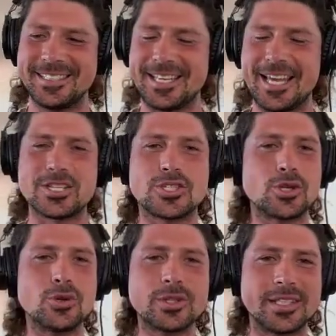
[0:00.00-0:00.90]

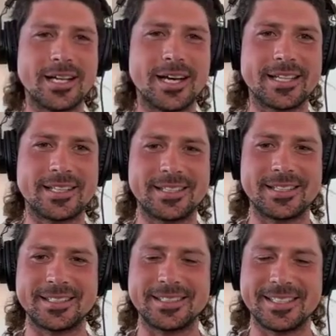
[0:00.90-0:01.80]
extraordinary
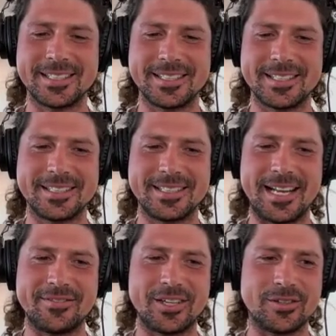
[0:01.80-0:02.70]
the
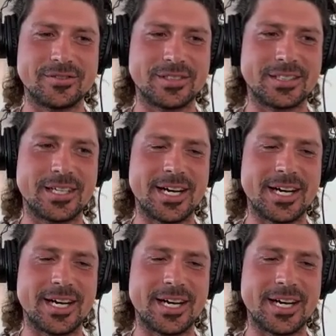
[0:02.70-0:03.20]
level of